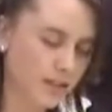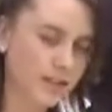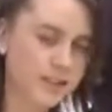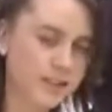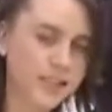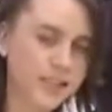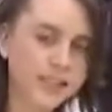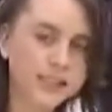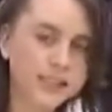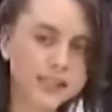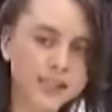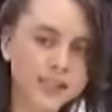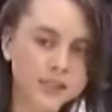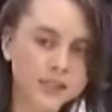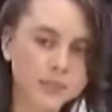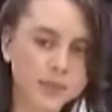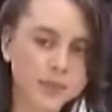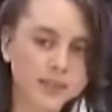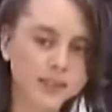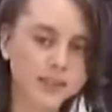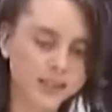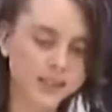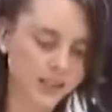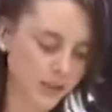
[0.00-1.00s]
The second is
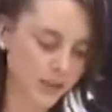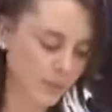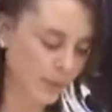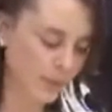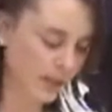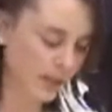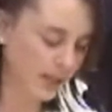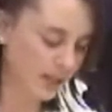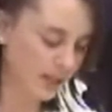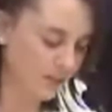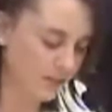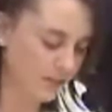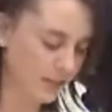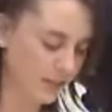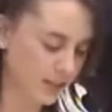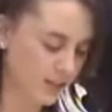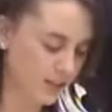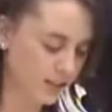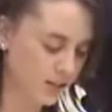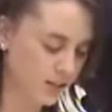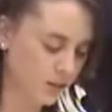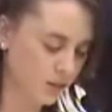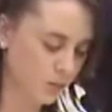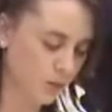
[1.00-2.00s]
business
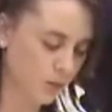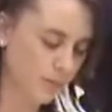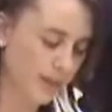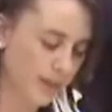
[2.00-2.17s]
competitiveness.